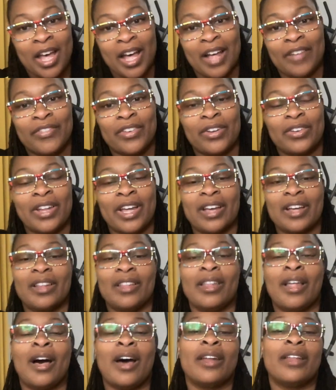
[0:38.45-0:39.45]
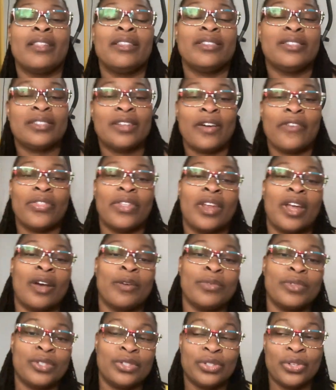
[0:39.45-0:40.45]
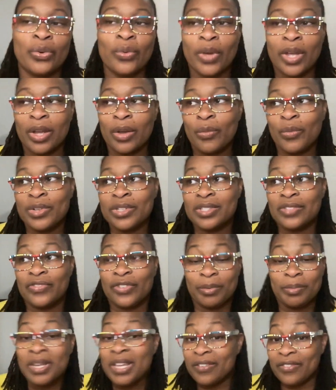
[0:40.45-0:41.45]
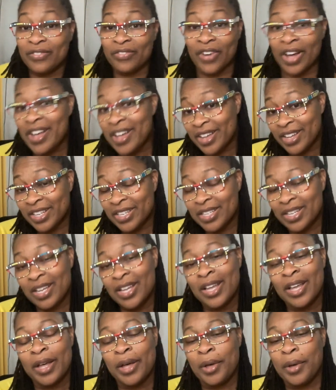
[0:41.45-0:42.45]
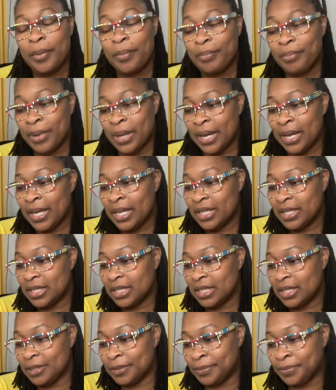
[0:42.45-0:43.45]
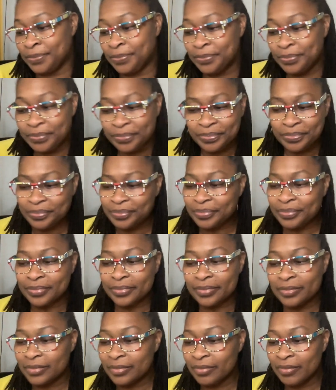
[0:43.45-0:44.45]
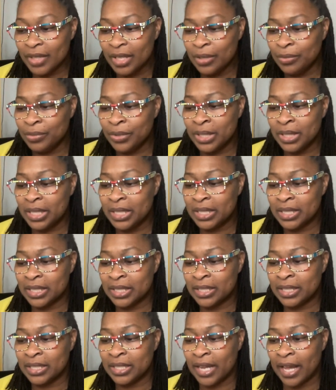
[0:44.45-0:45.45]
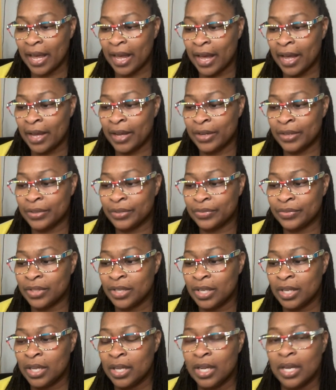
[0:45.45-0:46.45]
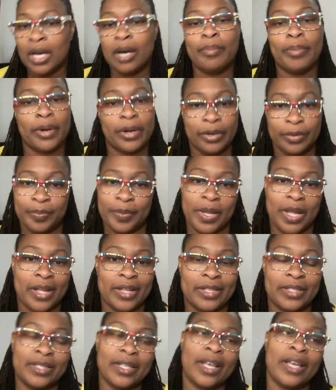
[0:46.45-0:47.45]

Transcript: I felt like a lot of the stuff that I was doing was for me fun, but it really didn't have a purpose.